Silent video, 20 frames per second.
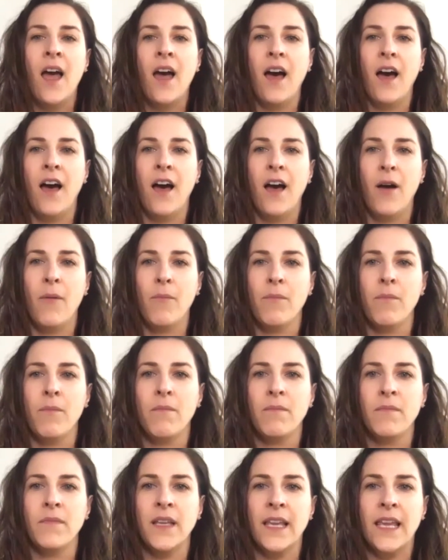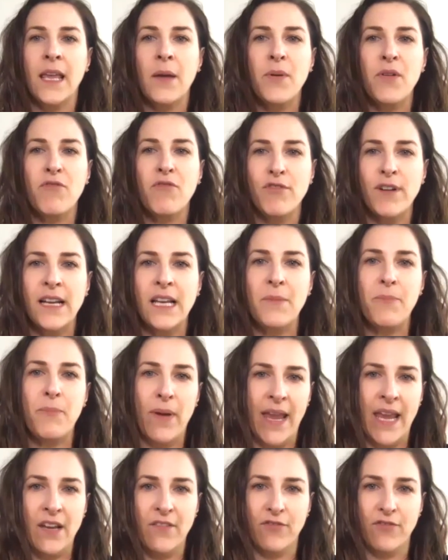um, it can be really
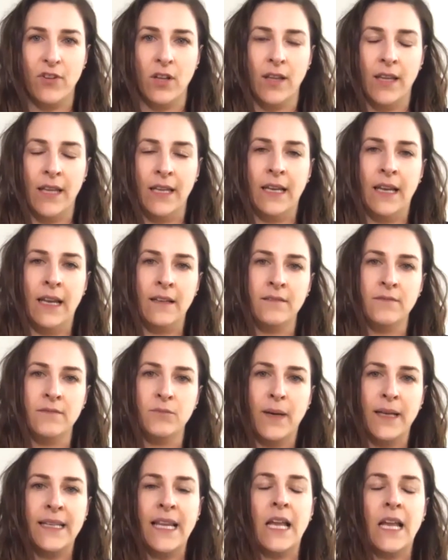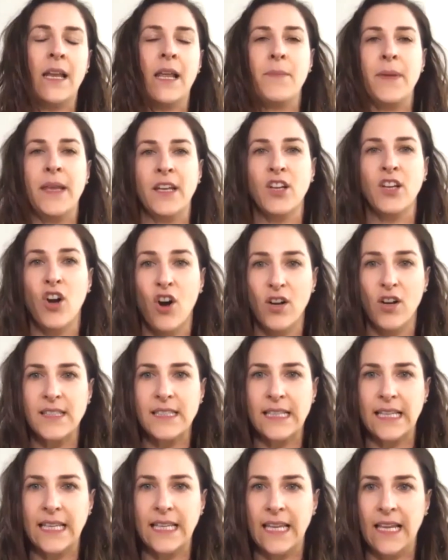painful, and then by that I mean
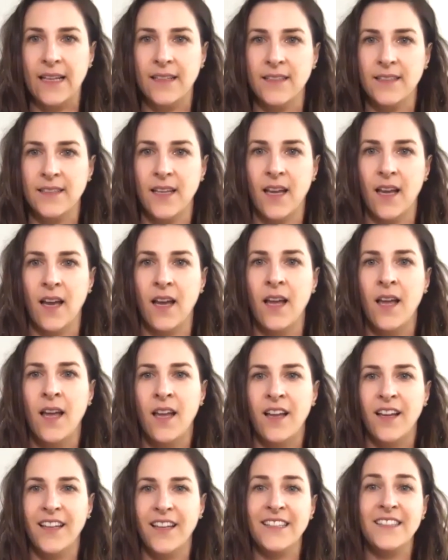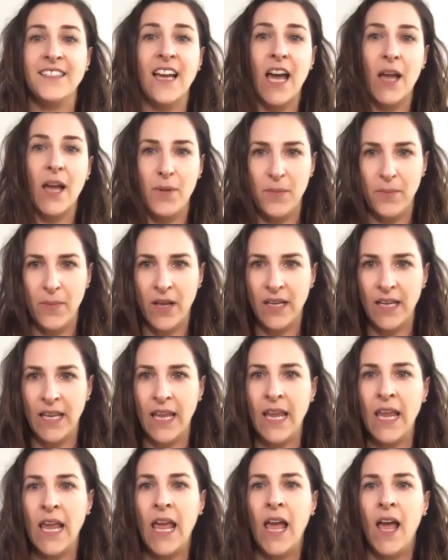costly and uh, in time and
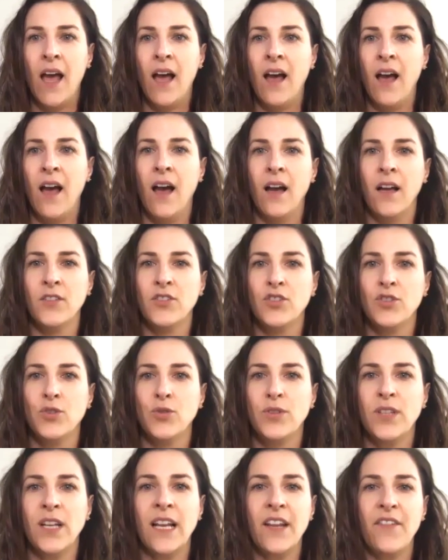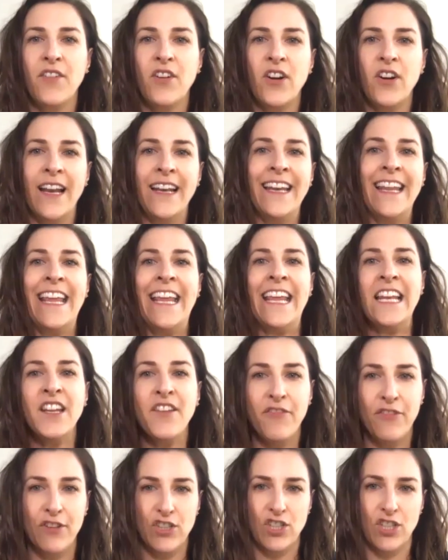money uh, to deliver an
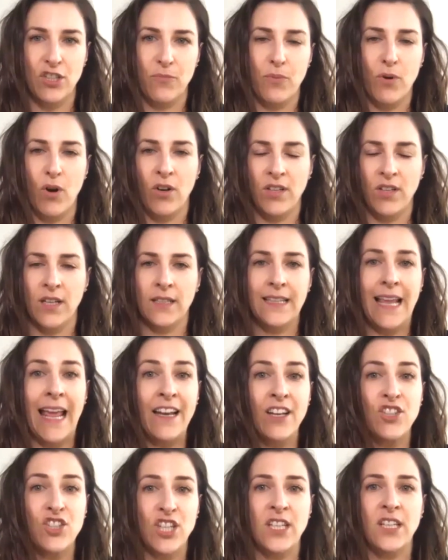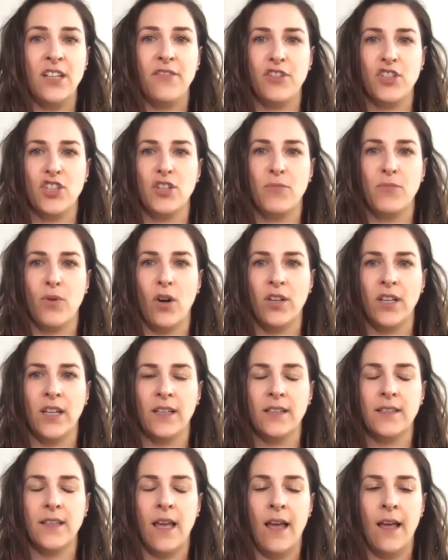inefficient product, energy inefficient
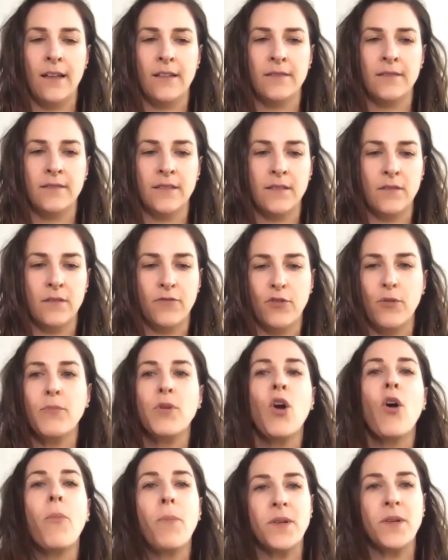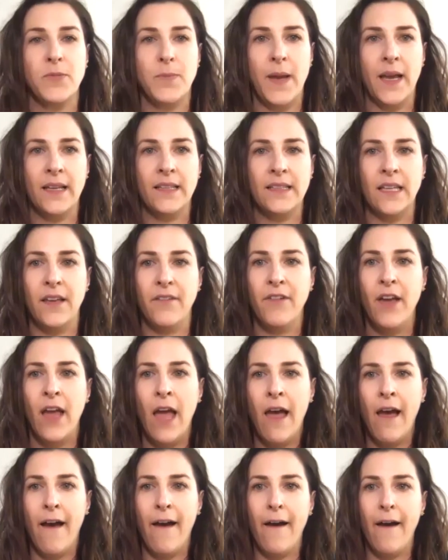product. And from your perspective,
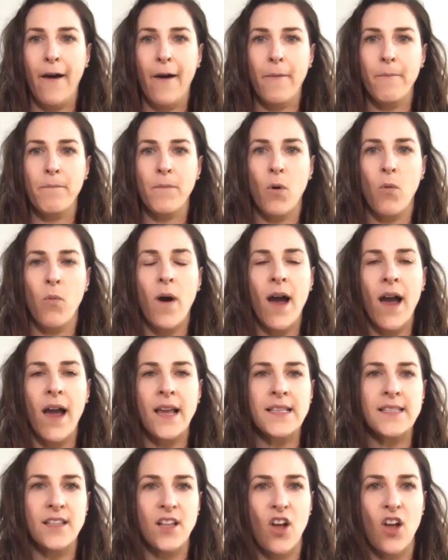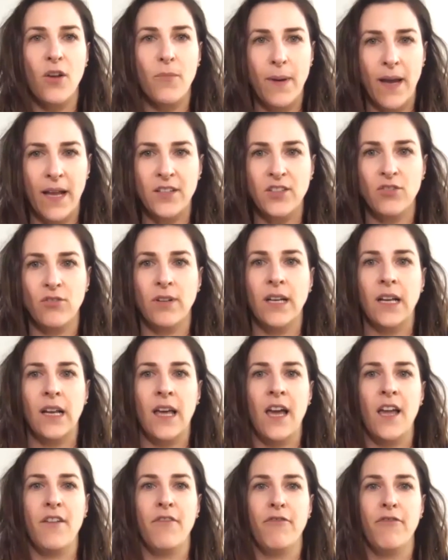um, why is long battery
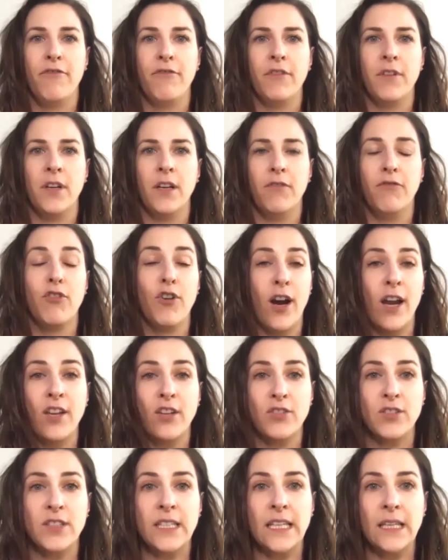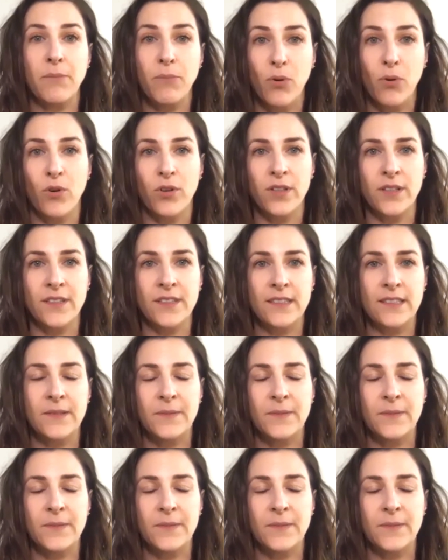life uh, for IoT important?